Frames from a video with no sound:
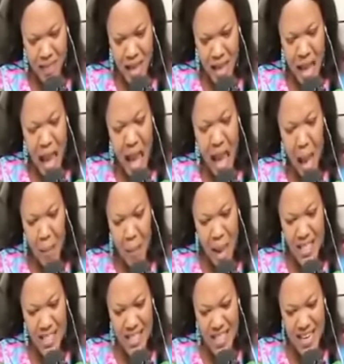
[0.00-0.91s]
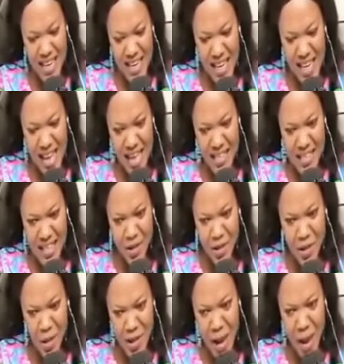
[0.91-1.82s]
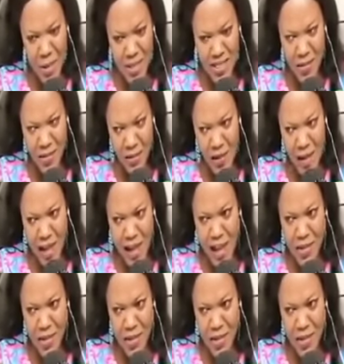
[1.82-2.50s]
I am auntie the years. I told us a vague.